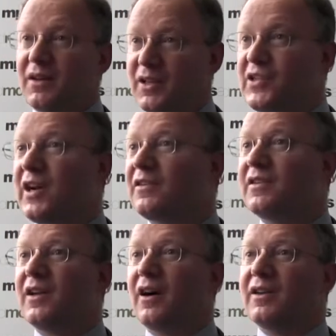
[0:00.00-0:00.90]
the
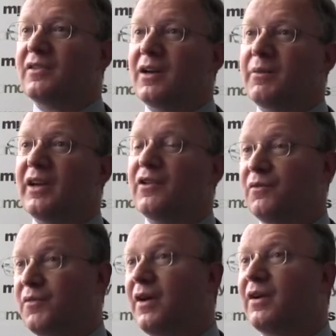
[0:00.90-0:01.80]
chances are it's going to make
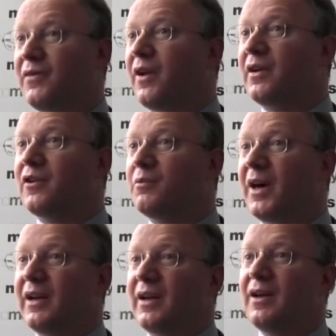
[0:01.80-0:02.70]
you very, very good
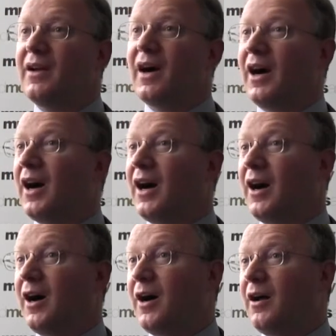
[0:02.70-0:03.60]
money.
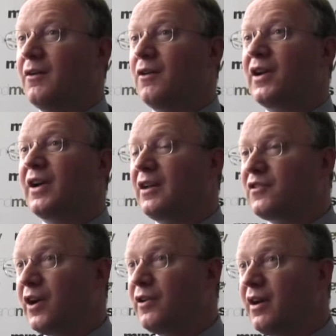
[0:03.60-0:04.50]
Look at
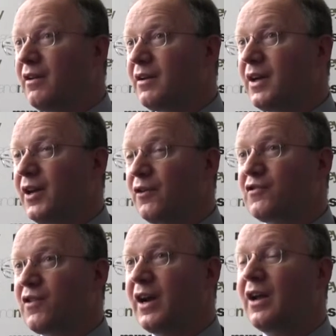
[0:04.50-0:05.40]
Altona in
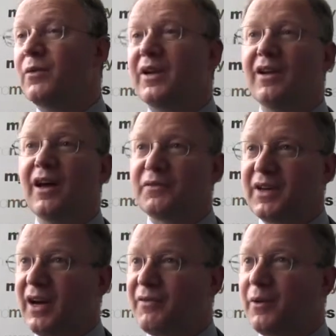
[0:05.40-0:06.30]
Australia. We'd love
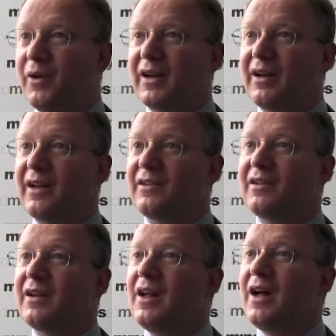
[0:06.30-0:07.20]
to have that one in
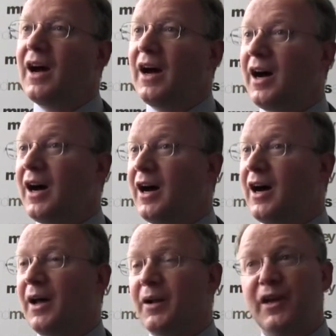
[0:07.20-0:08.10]
London. And
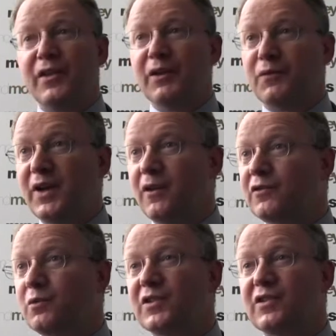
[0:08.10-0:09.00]
I think
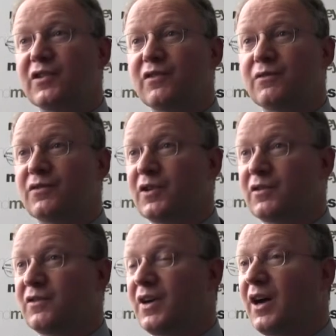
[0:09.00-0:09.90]
Finos, which
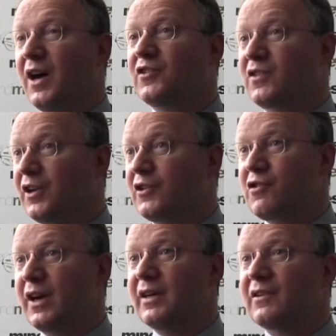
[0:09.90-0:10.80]
just started
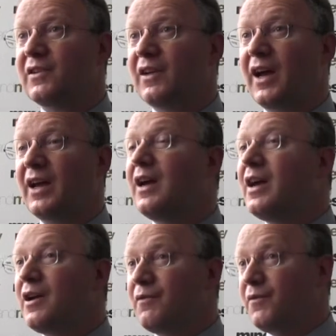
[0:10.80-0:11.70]
trading today,
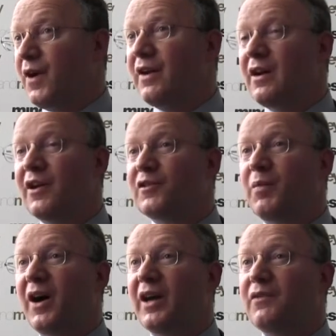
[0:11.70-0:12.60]
very close
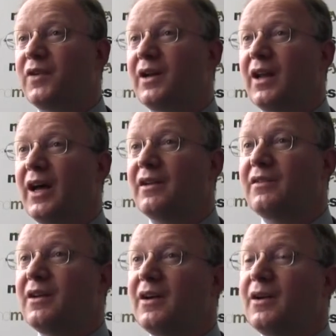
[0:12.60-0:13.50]
by in
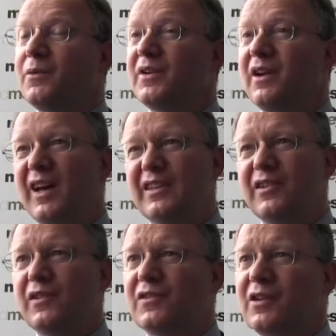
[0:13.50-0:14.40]
Finland. We don't like
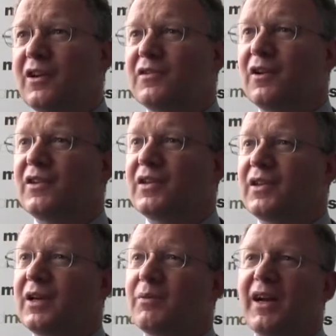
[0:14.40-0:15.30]
to use the closeology
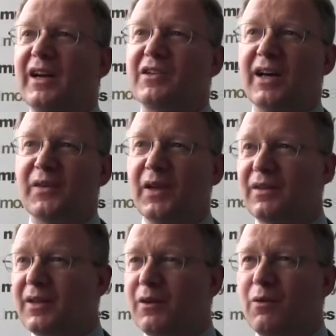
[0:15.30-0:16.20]
thing, but actually I
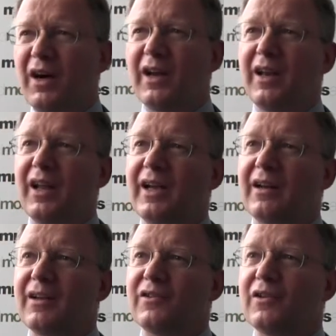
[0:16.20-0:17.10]
think they're quite
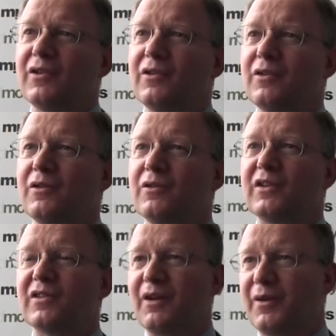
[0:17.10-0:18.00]
likely to
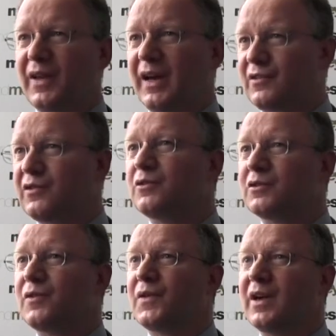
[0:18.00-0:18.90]
discover that
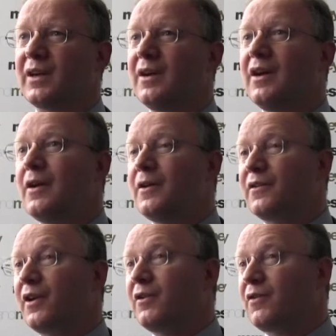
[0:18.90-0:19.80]
sort of thing.
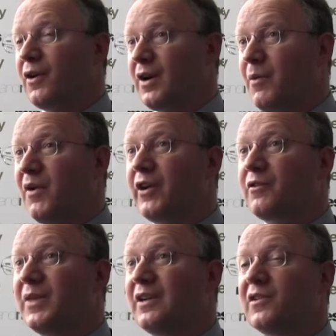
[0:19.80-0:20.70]
So you've got a couple of
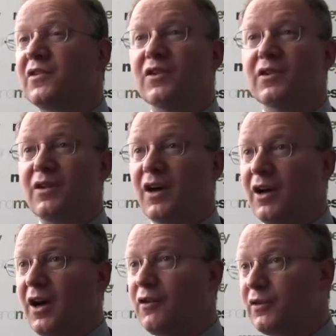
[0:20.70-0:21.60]
100 meters at
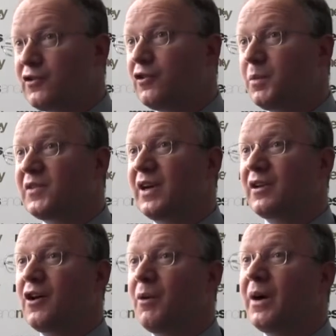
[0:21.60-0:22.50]
over
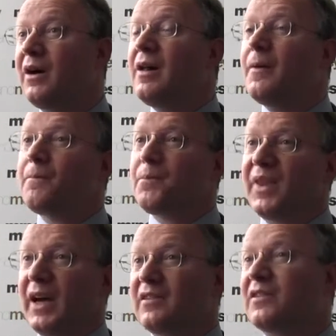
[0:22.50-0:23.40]
2% copper.
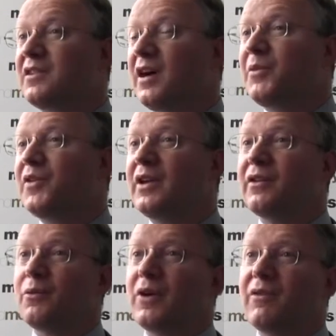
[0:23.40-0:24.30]
That's the type of
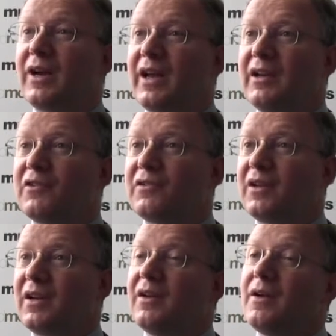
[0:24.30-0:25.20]
thing that we're really
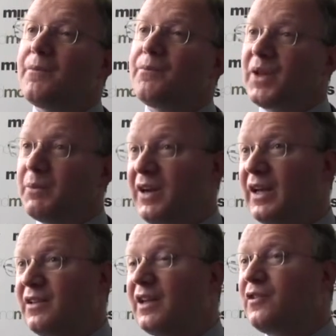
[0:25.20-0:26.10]
interested in. But
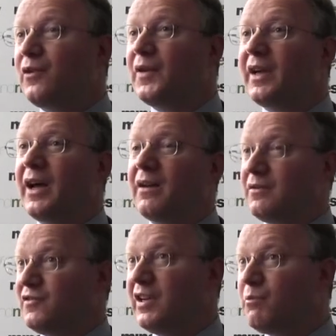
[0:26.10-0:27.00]
let's not forget,
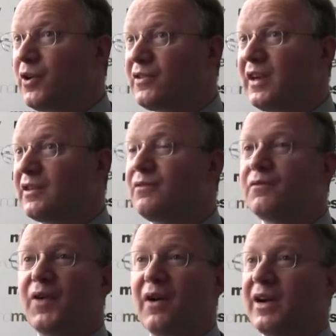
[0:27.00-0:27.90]
tin projects,
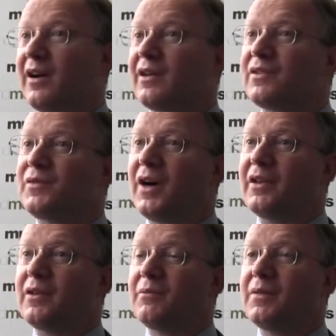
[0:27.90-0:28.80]
very hard to
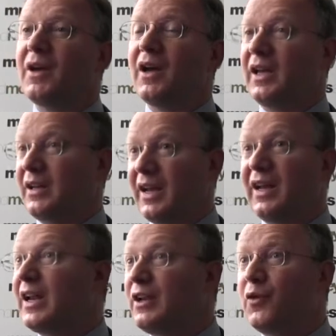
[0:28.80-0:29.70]
find them
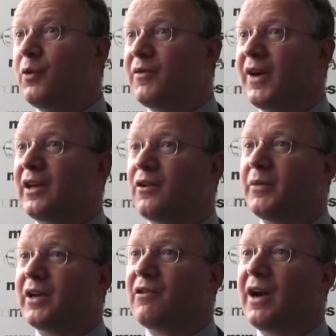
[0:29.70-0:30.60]
in any form of
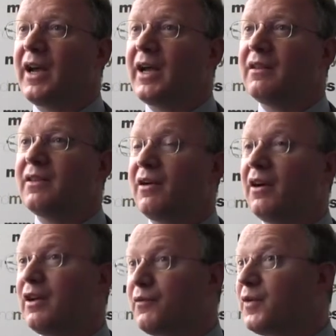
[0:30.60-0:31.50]
economic grade. There are
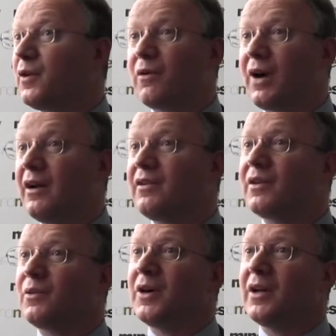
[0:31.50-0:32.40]
only a few around
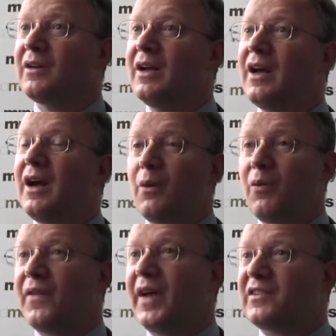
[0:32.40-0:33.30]
in the world. And
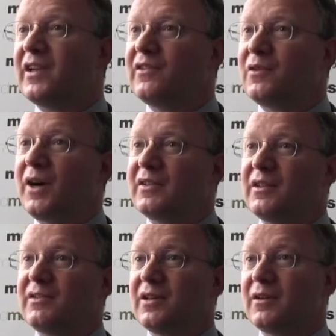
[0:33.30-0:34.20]
what that says to us
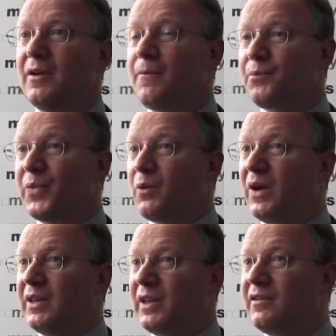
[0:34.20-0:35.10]
is that
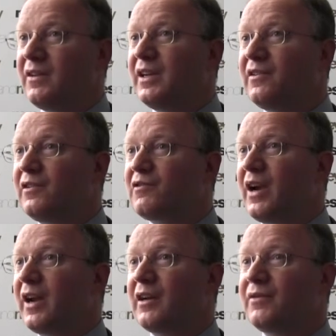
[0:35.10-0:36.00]
when the Indonesians
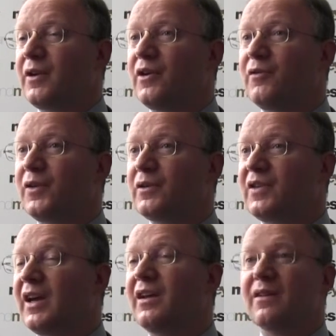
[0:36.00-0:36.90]
run out of alluvial
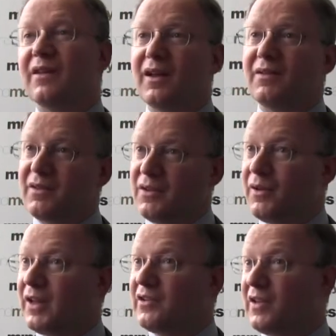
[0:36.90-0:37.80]
tin, and
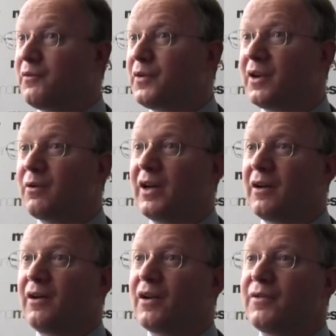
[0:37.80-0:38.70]
they're suffering quite
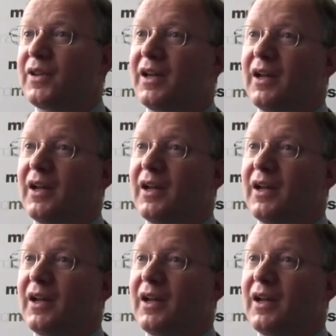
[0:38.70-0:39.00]
a lot over there